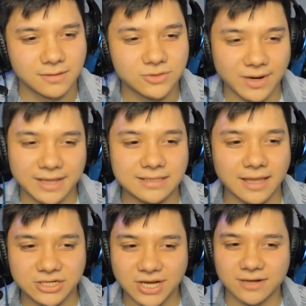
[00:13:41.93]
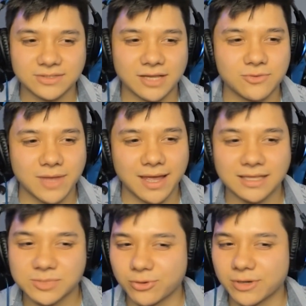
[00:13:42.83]
Is there any like channels that you get
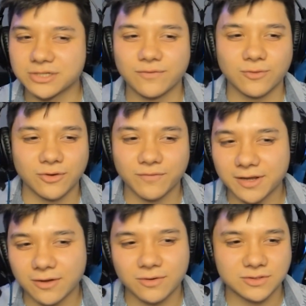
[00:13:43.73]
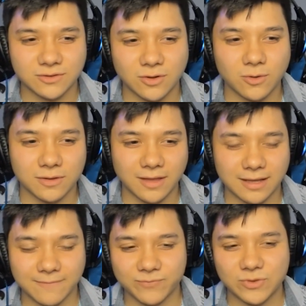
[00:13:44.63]
inspiration for your videos or
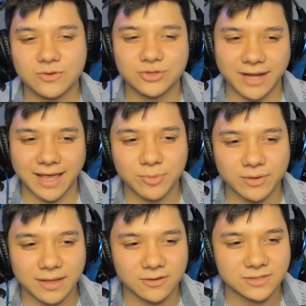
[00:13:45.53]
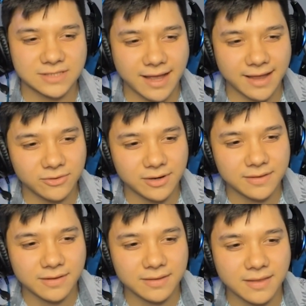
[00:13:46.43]
like you try to emulate their style or
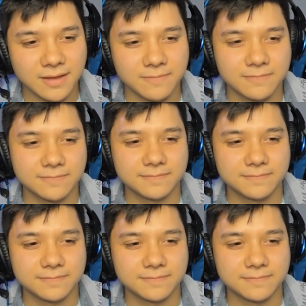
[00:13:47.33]
anything like that?